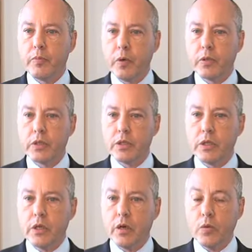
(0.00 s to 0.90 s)
person
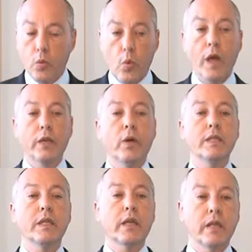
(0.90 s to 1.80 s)
to know. Why do I
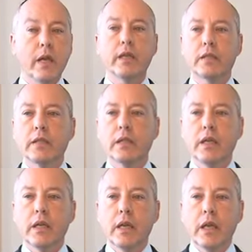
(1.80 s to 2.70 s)
say that?
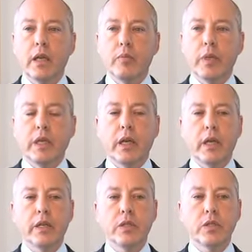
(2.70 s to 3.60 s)

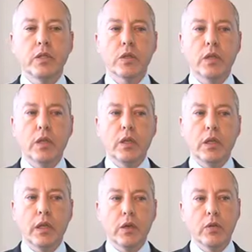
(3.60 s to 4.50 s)
Because
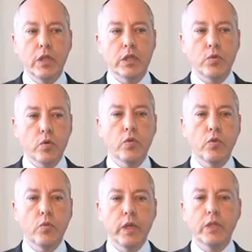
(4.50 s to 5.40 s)
here in this
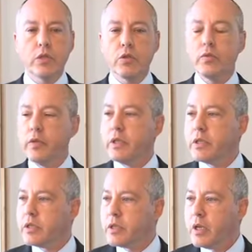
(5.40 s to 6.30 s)
room, we
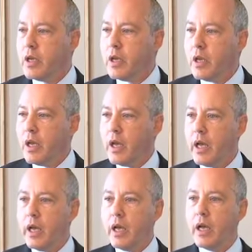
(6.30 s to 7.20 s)
service,
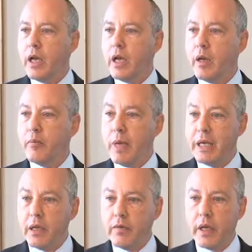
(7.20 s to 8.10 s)

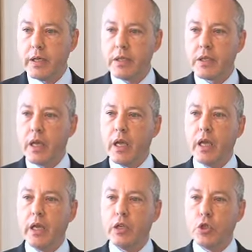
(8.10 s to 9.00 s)
many of us,
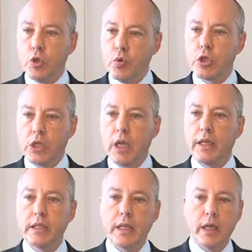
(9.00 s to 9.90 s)
a Jewish
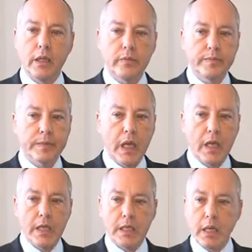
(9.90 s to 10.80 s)
clientele,
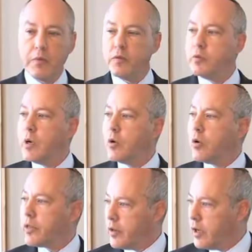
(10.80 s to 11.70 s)
some of whom are
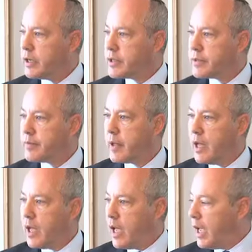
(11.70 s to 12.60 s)
Orthodox.
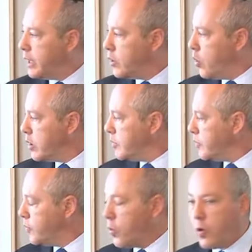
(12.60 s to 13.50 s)
And going
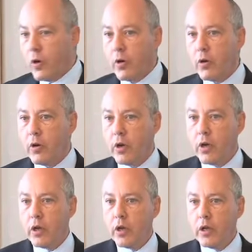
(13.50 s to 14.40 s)
before
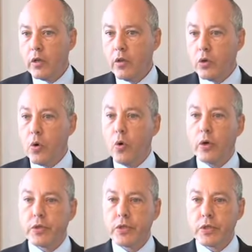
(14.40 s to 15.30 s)
the
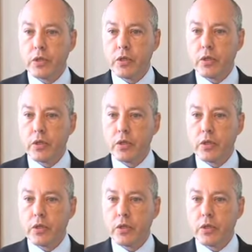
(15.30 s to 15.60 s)
courts